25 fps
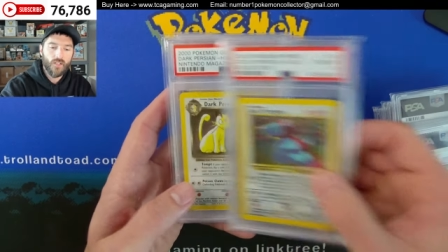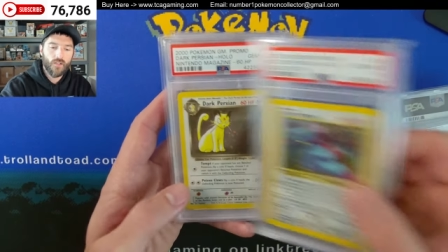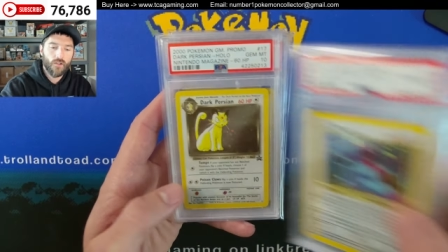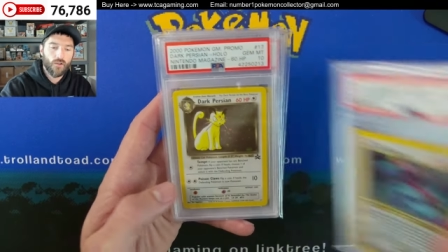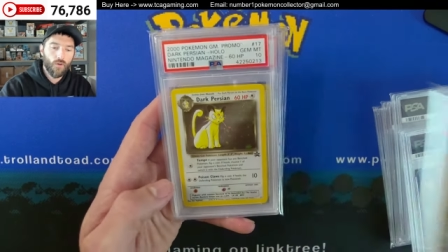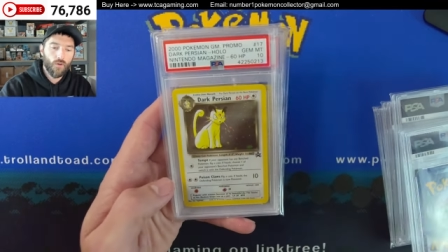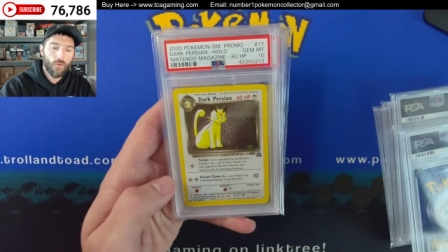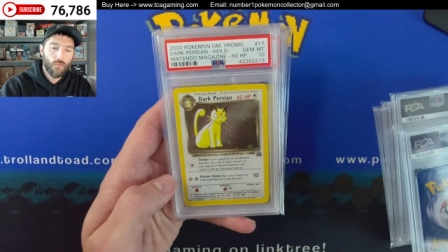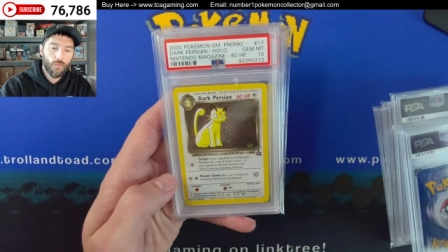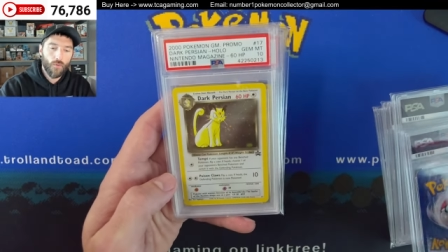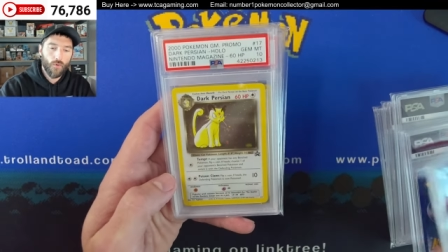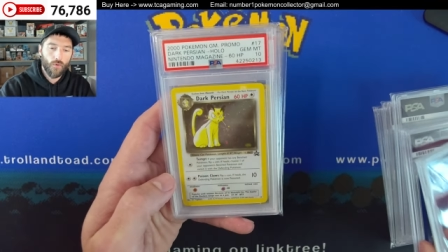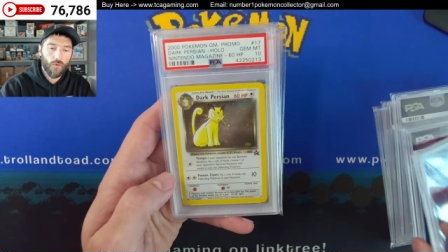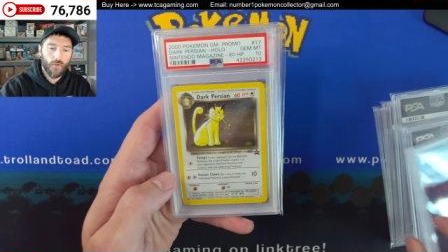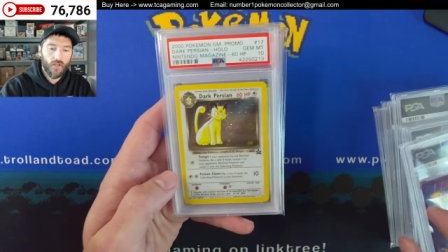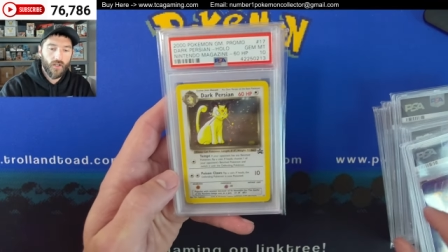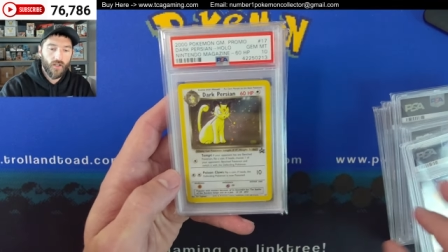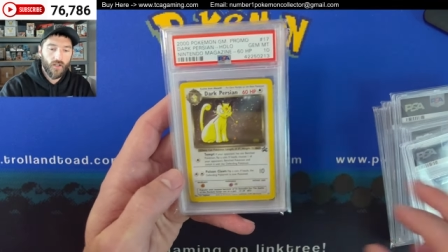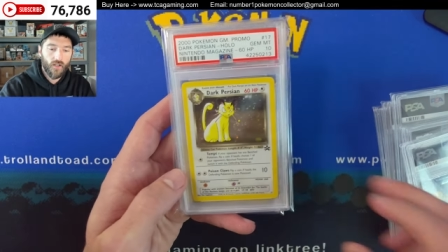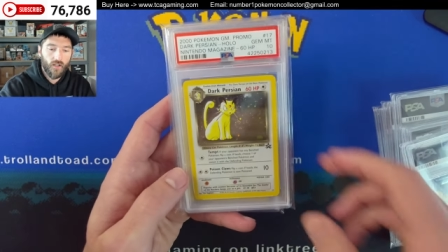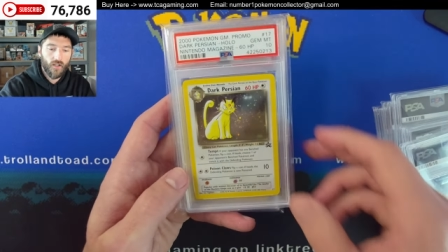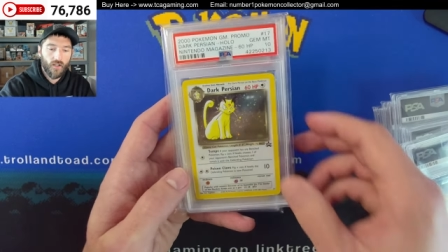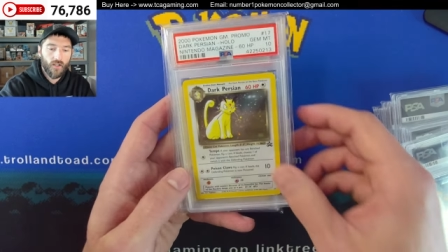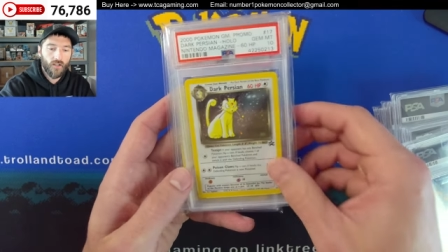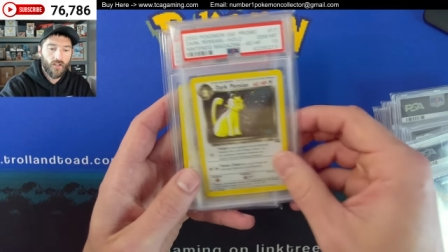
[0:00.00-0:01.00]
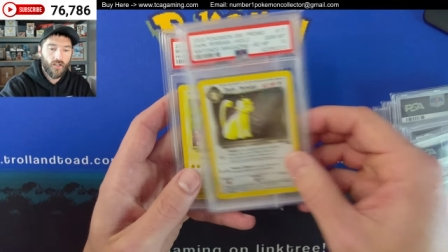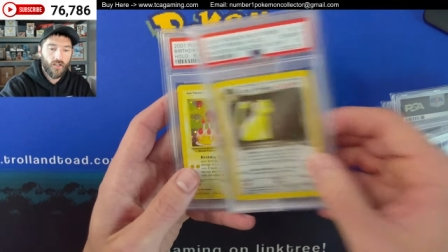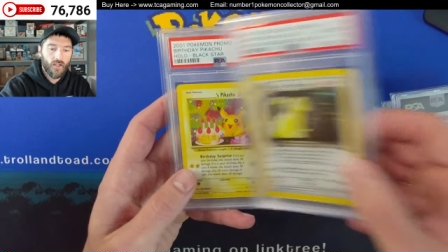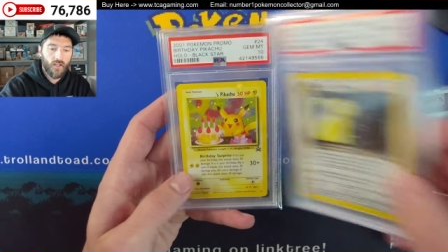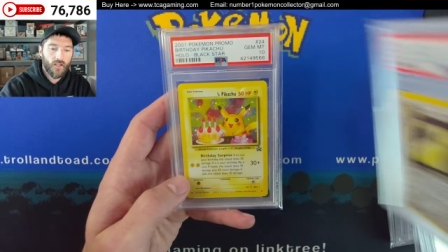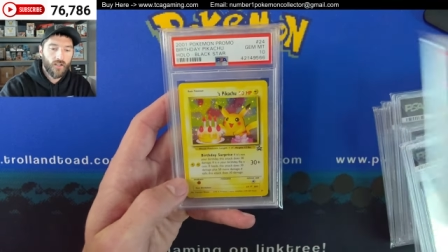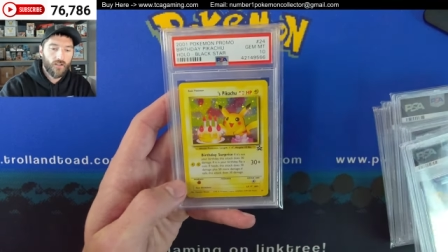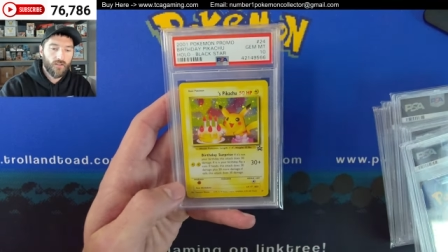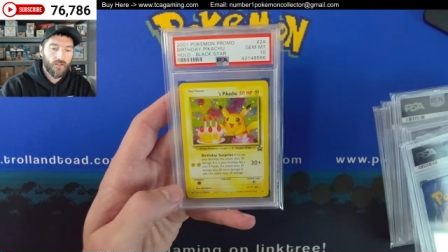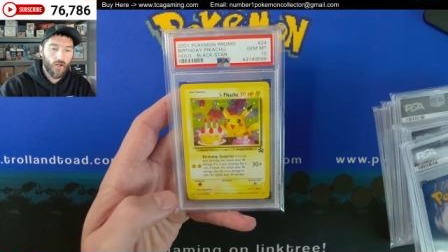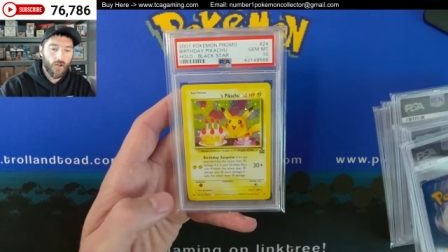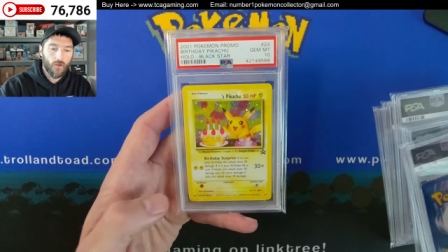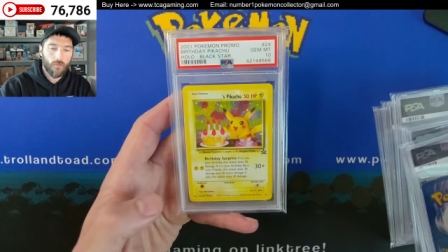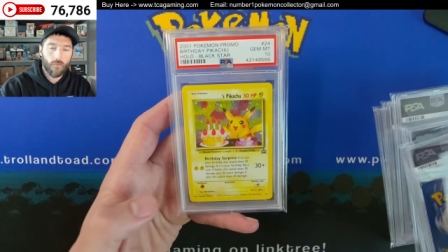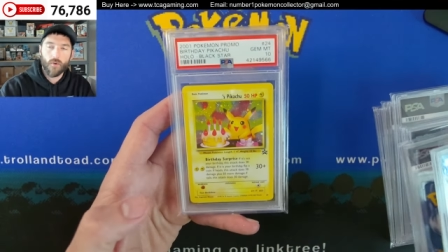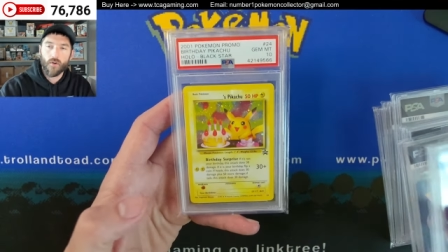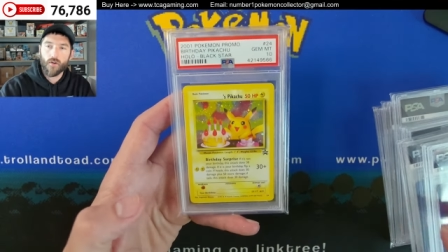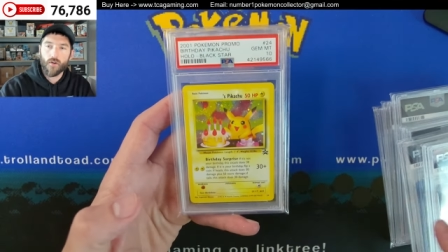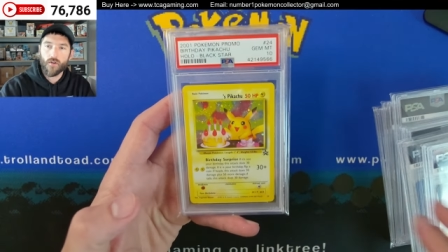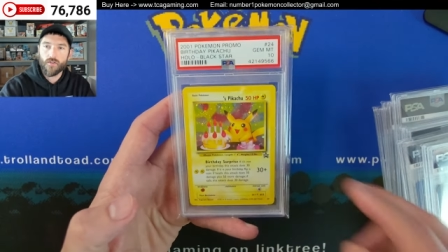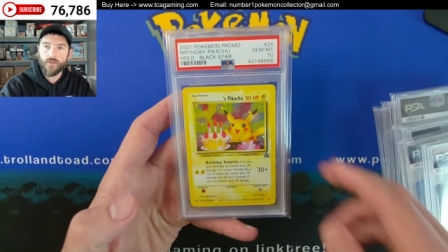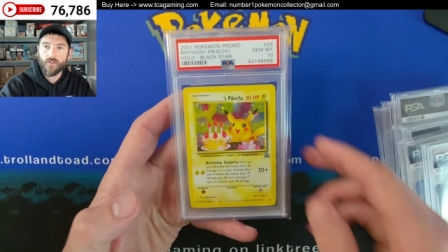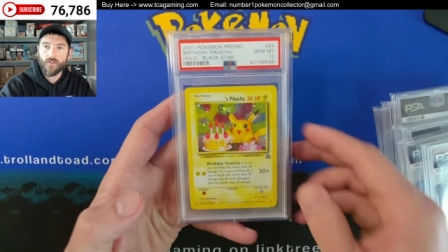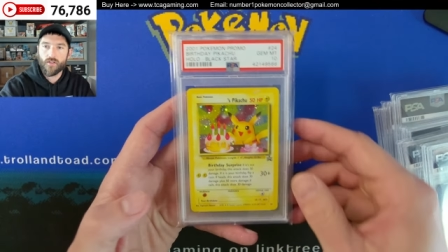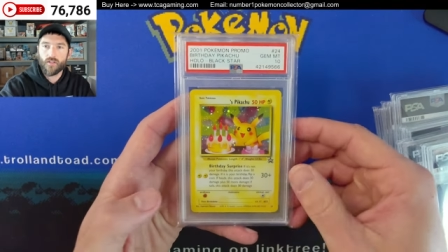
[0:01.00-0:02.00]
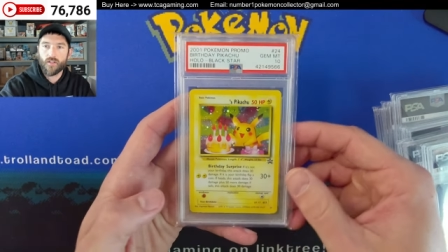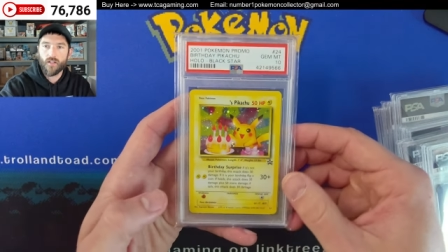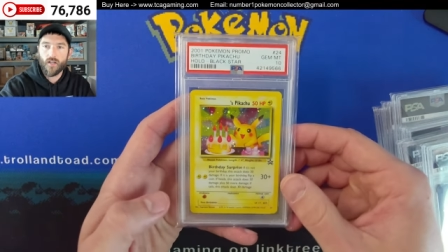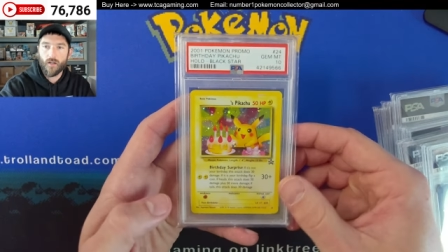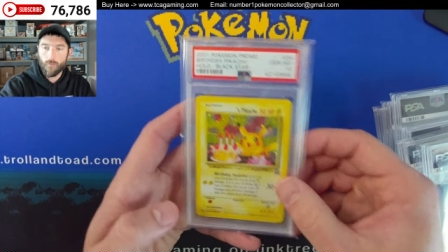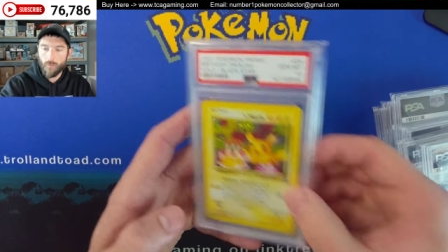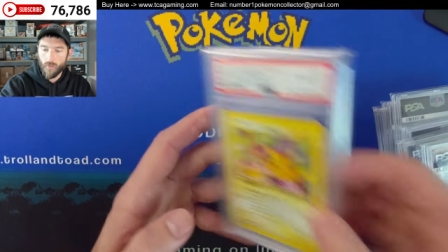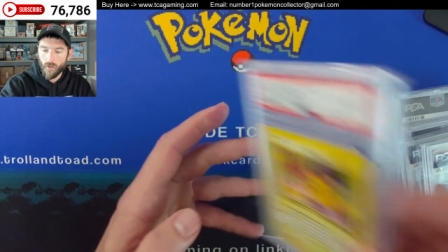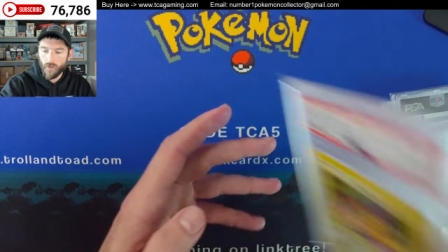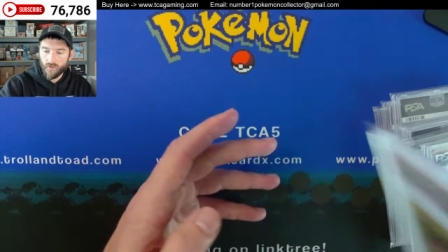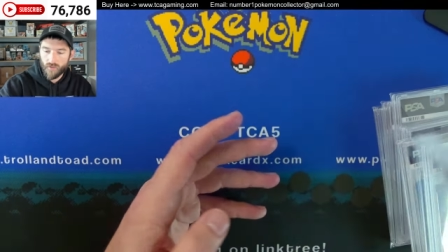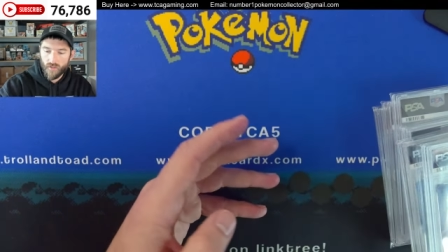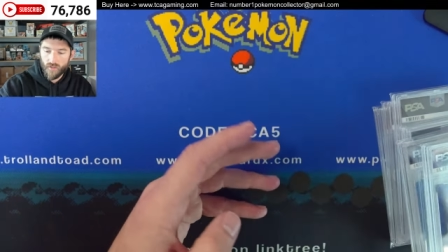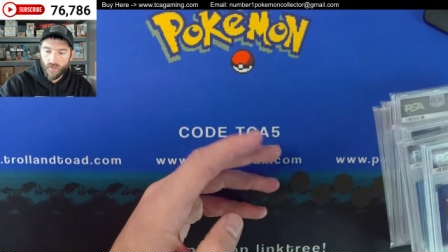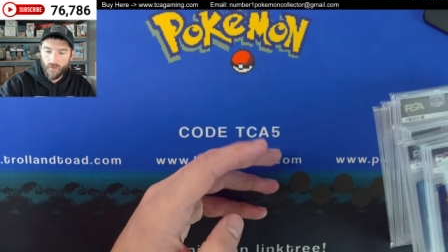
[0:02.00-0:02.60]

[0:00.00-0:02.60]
Cool Porygon, Dark Persian, got Birthday